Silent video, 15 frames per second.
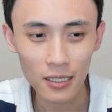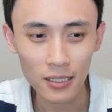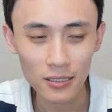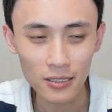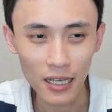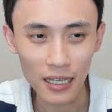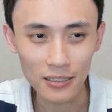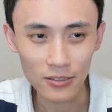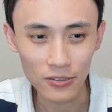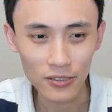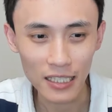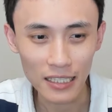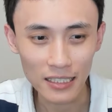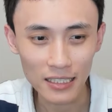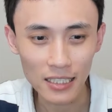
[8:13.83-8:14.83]
So as you
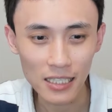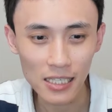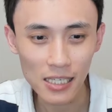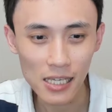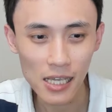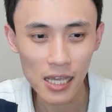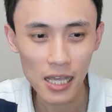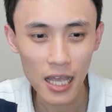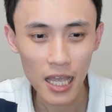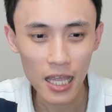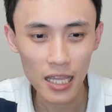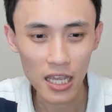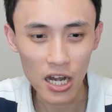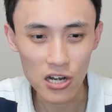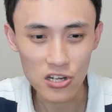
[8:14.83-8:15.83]
can see,
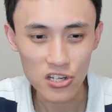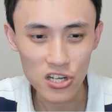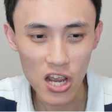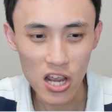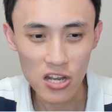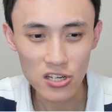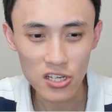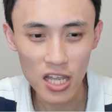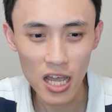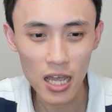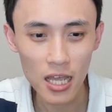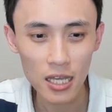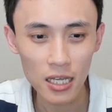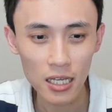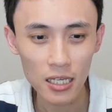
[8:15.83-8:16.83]
they are changed
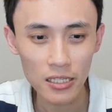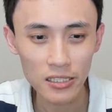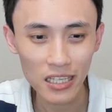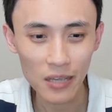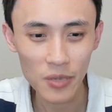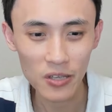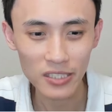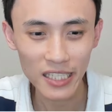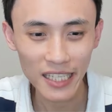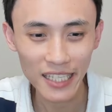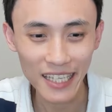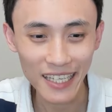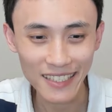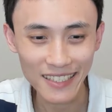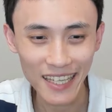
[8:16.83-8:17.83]

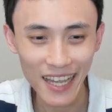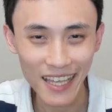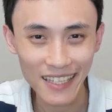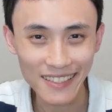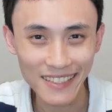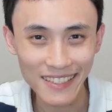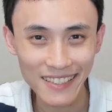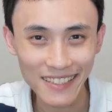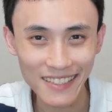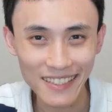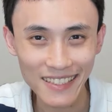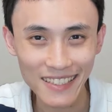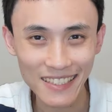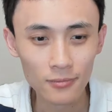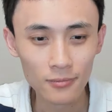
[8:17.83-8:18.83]
simultaneously.
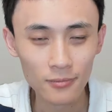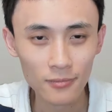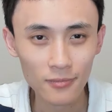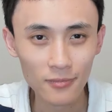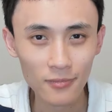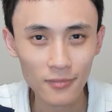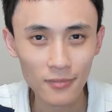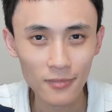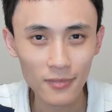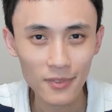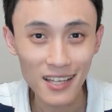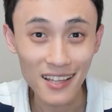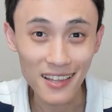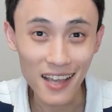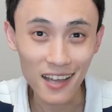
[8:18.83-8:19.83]

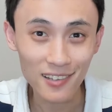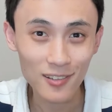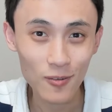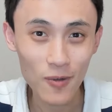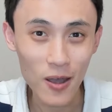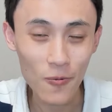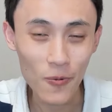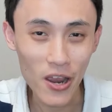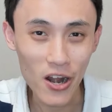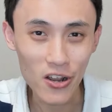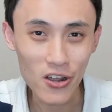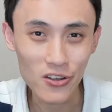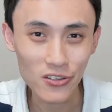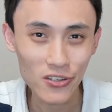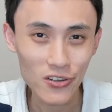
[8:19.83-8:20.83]
The next one, we are
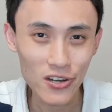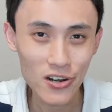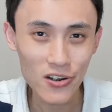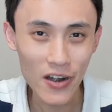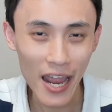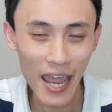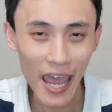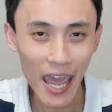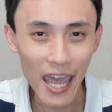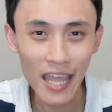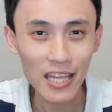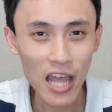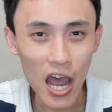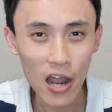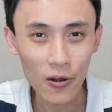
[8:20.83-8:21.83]
going to
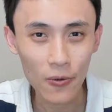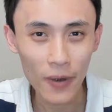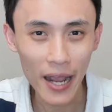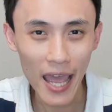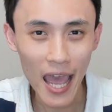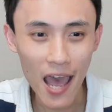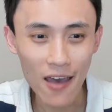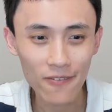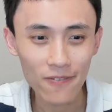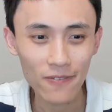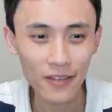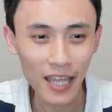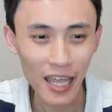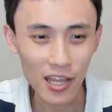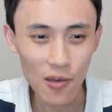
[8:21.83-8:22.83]
create a
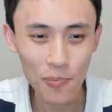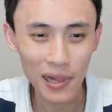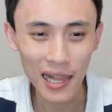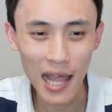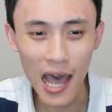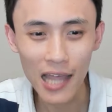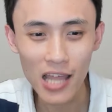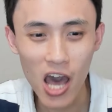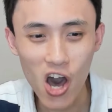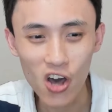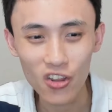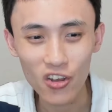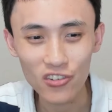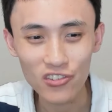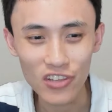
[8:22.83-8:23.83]
graph and plot all
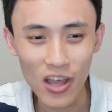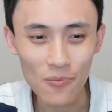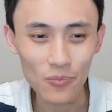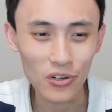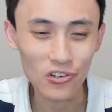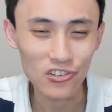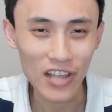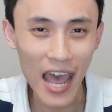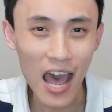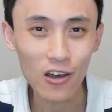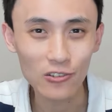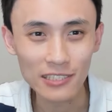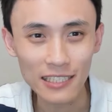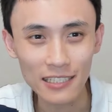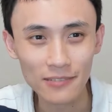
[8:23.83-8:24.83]
those numbers
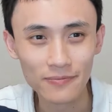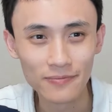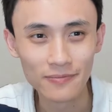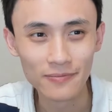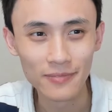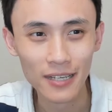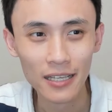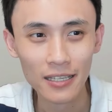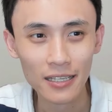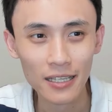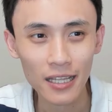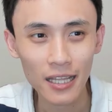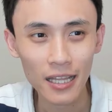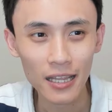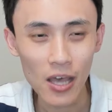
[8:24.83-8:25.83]
out.
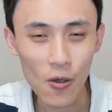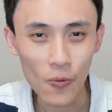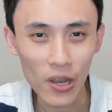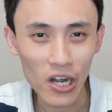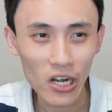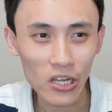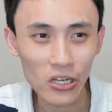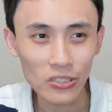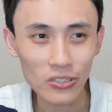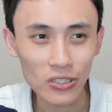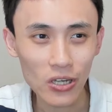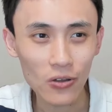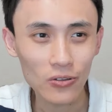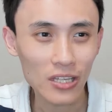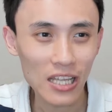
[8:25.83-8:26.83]
Then we are going to
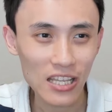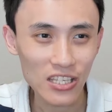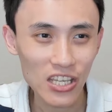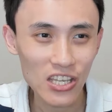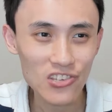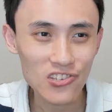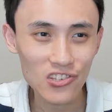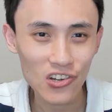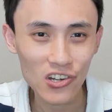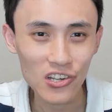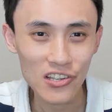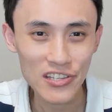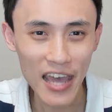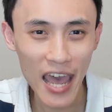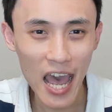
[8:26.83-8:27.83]
go to the
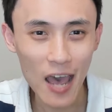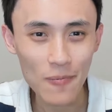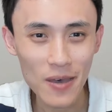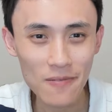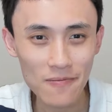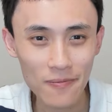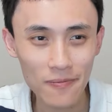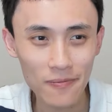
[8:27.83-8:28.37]
Insert tab.